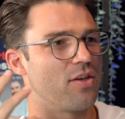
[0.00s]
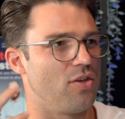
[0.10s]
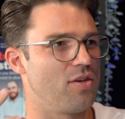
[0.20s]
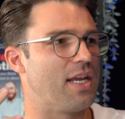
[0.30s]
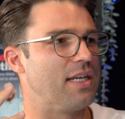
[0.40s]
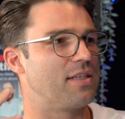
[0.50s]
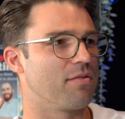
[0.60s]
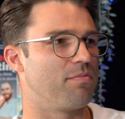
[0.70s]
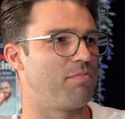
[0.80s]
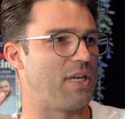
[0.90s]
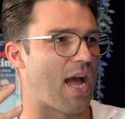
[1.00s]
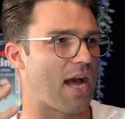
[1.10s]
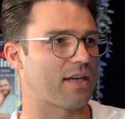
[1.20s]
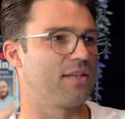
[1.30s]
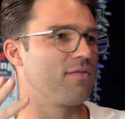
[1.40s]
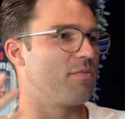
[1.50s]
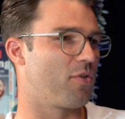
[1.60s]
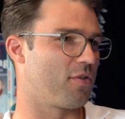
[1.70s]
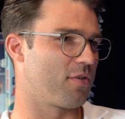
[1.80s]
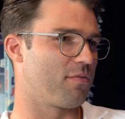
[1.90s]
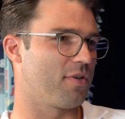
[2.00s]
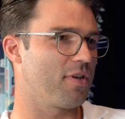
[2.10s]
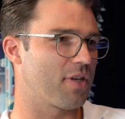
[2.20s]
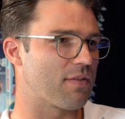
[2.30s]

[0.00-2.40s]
that you need to be active and put it to work,